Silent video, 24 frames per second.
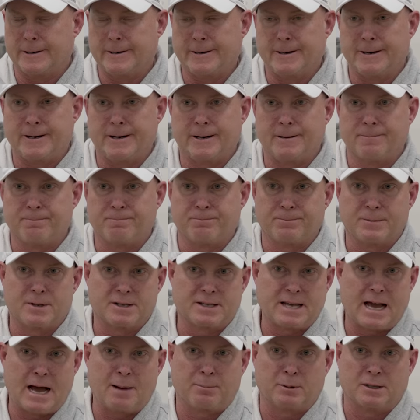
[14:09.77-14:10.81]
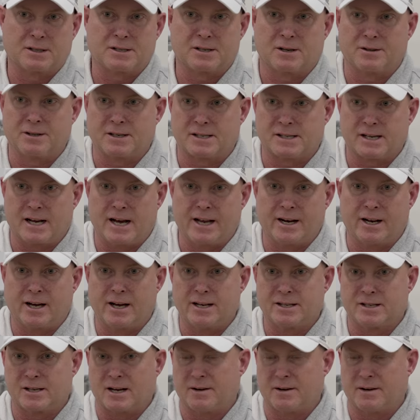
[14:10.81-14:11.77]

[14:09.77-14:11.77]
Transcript: Um, the tablets on the sidelines,